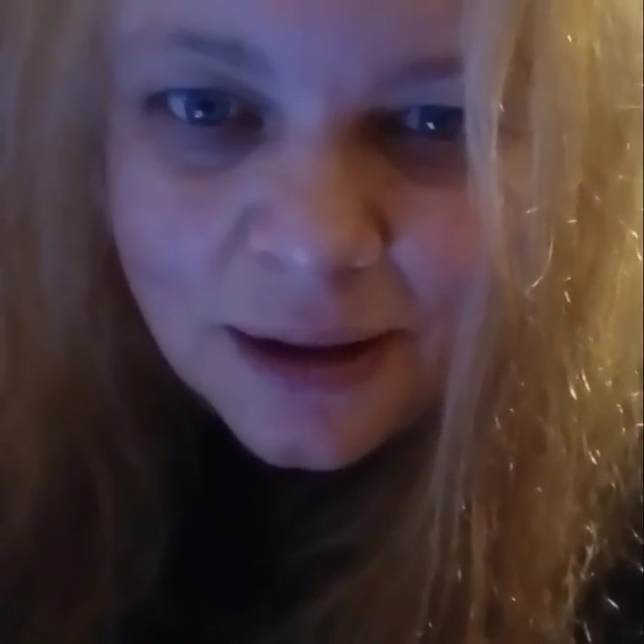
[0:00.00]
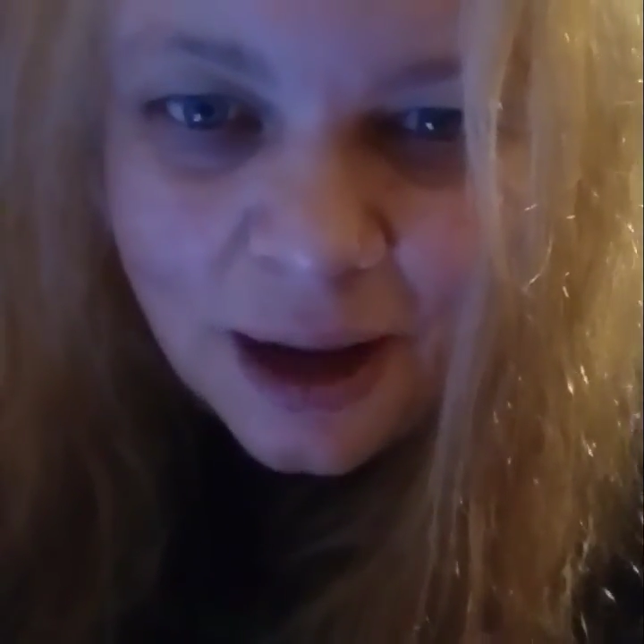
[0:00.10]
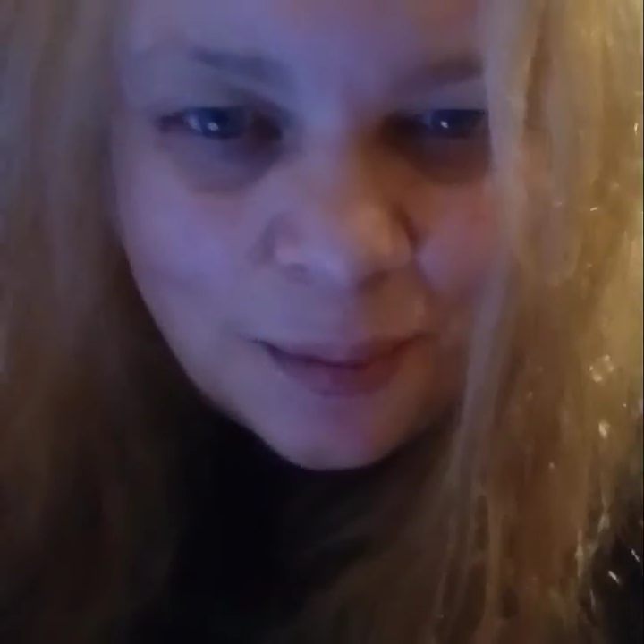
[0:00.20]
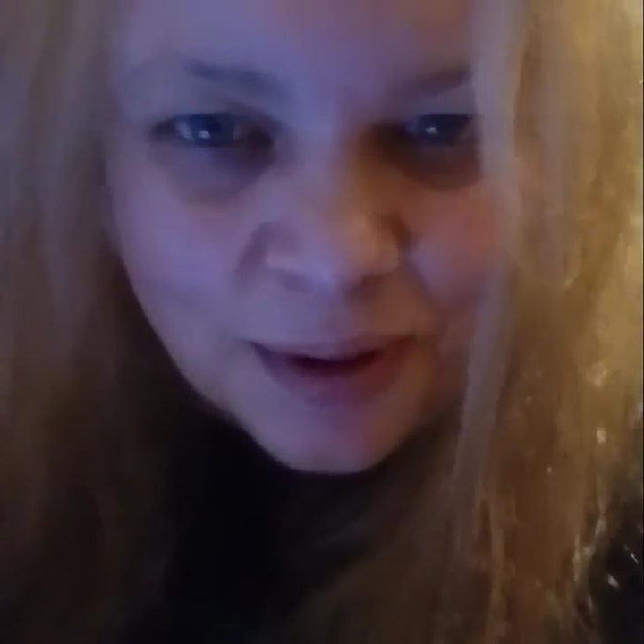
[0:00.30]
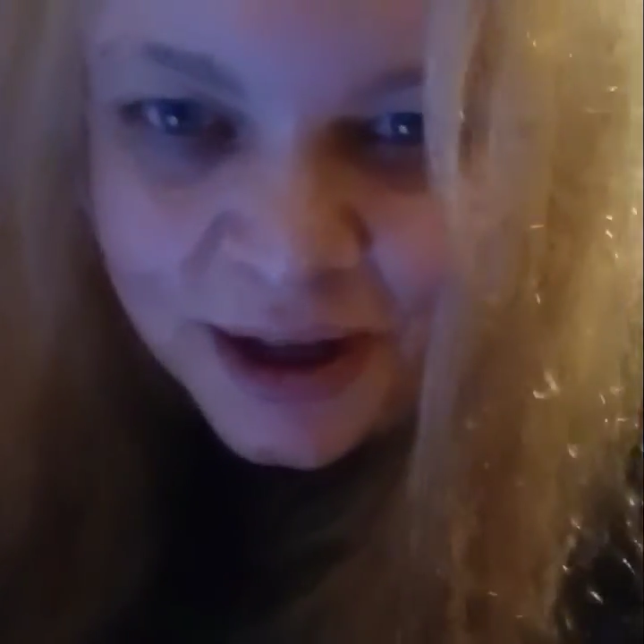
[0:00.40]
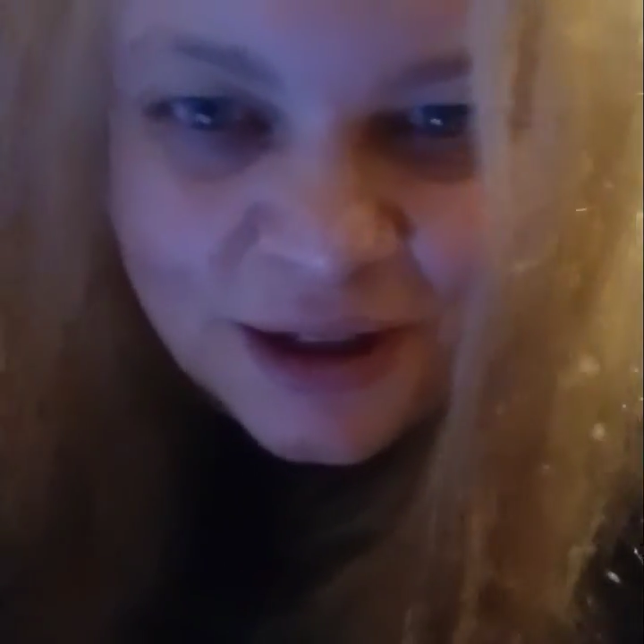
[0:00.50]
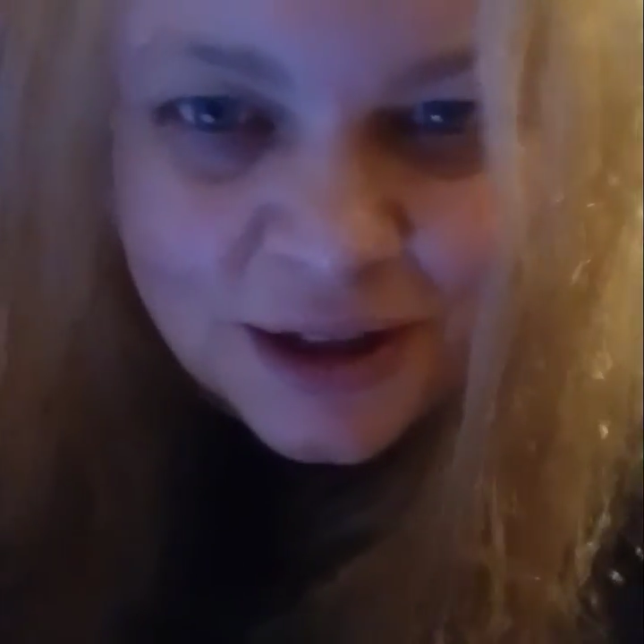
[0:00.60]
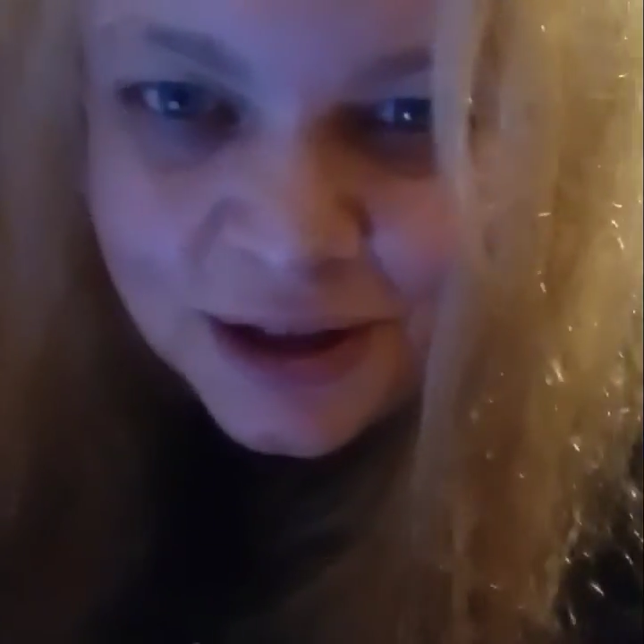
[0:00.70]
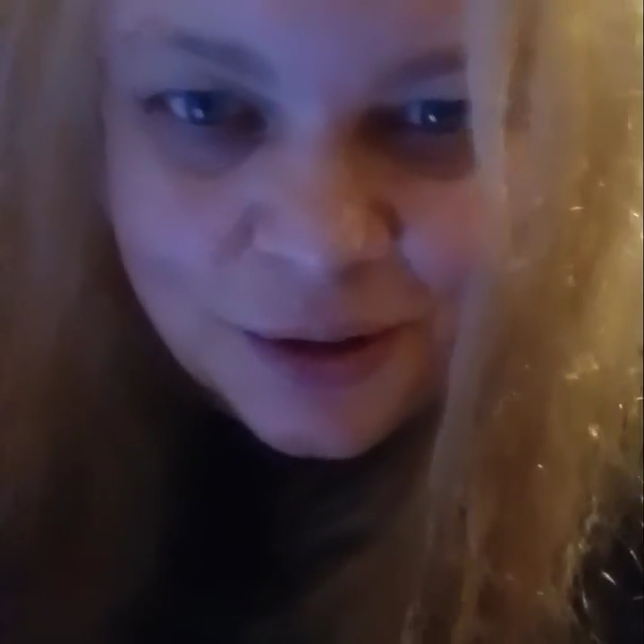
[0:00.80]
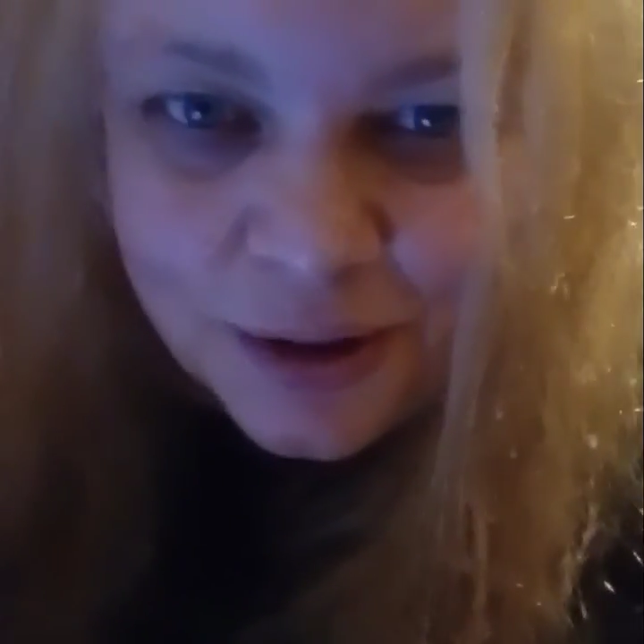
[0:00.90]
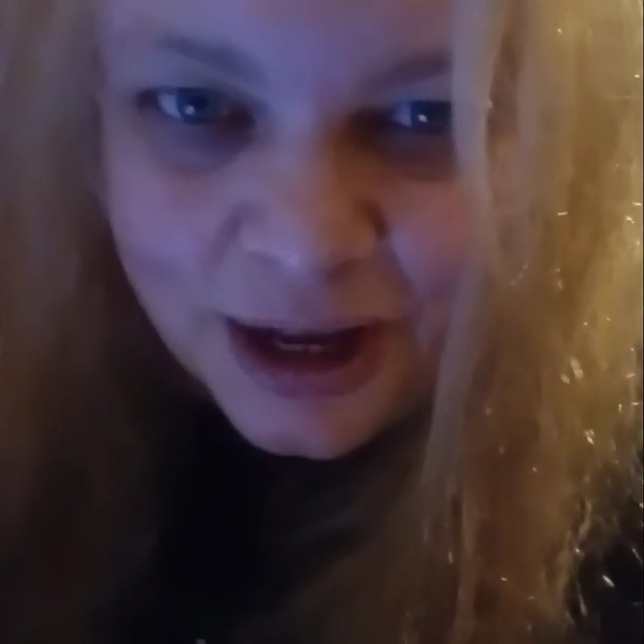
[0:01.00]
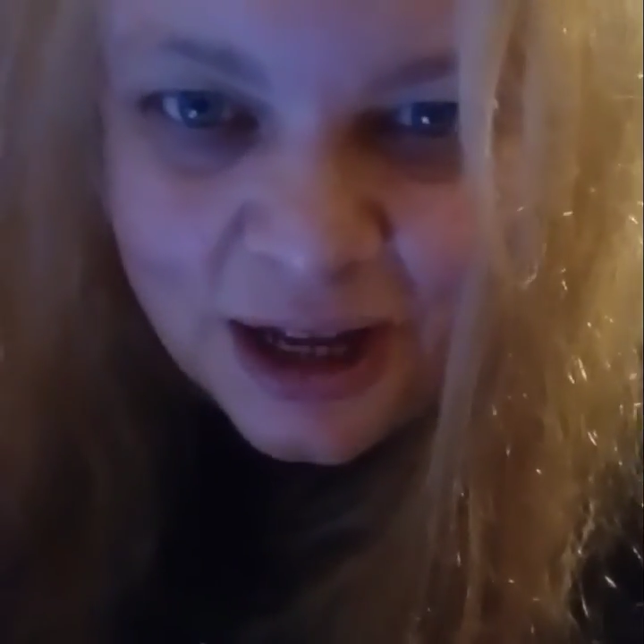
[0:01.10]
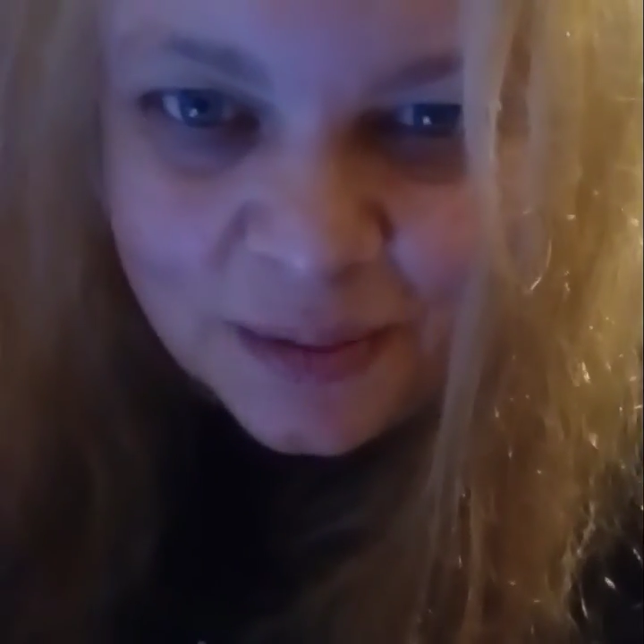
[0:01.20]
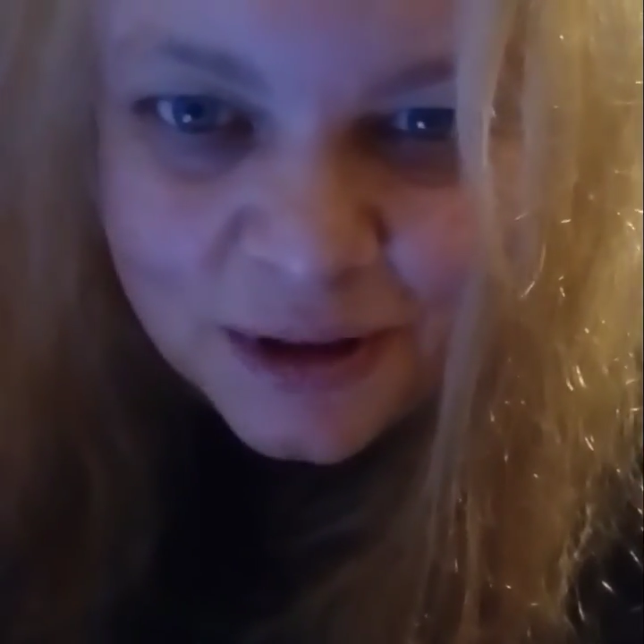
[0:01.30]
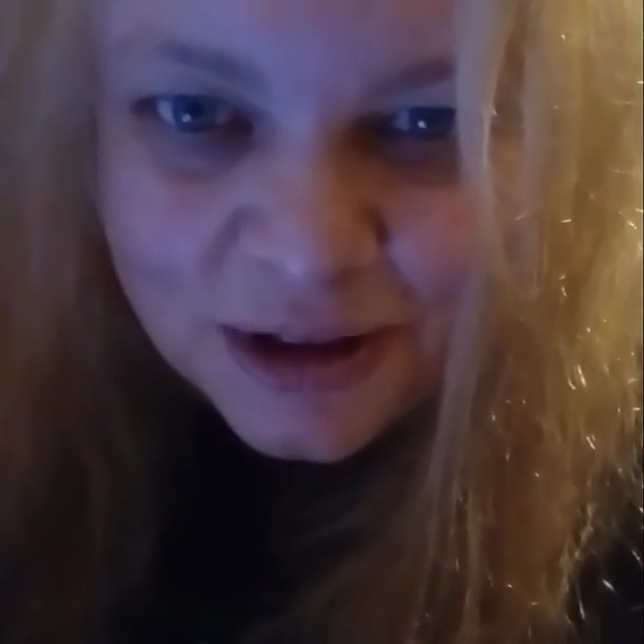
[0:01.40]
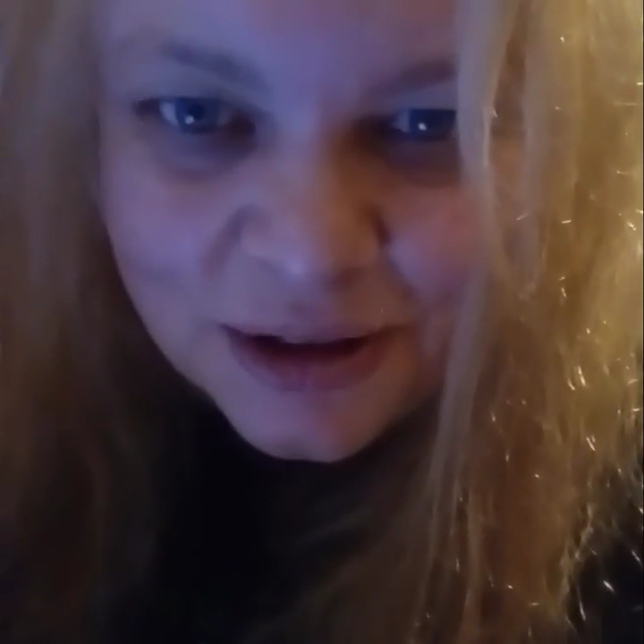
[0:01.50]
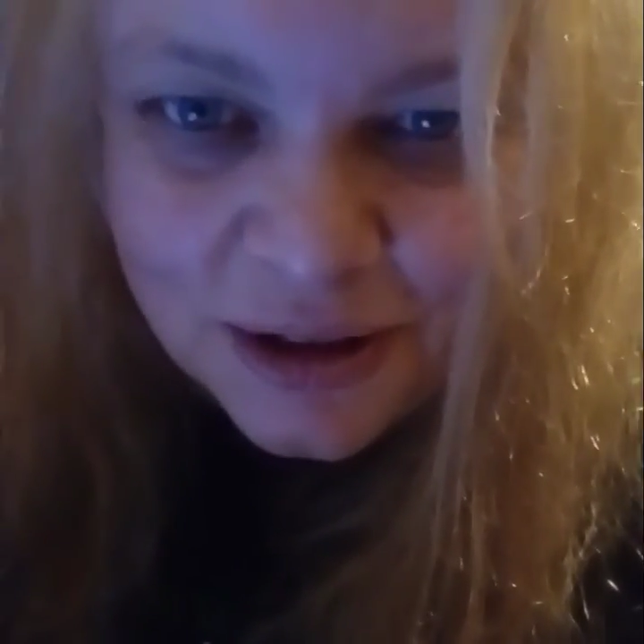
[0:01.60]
and play these little games.